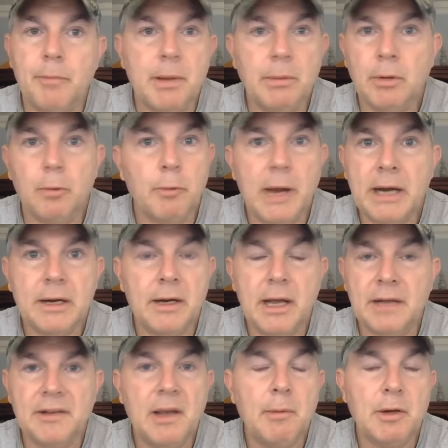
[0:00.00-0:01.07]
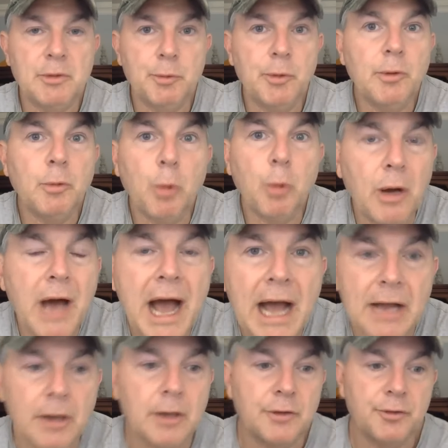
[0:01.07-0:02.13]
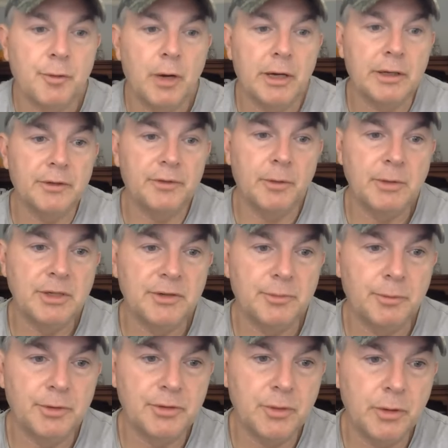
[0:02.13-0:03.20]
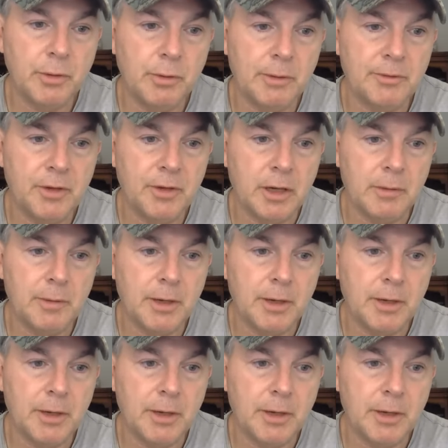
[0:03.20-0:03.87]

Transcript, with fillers: People don't recognize how much we rely on trucking. So let me just show you what I'm talking